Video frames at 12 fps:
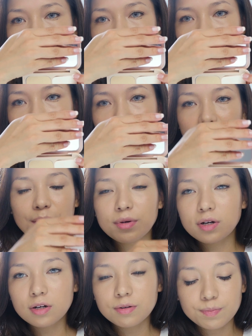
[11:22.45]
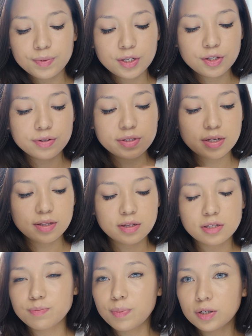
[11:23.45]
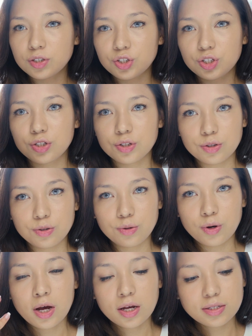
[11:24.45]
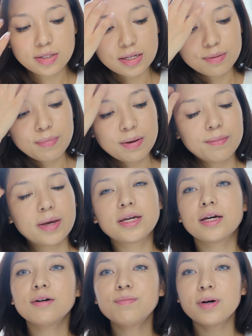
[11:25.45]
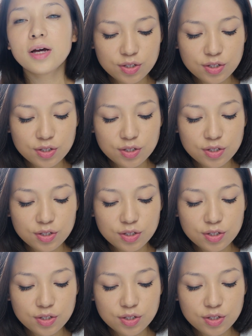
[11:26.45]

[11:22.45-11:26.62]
but I'm not gonna be using this sponge to set my makeup.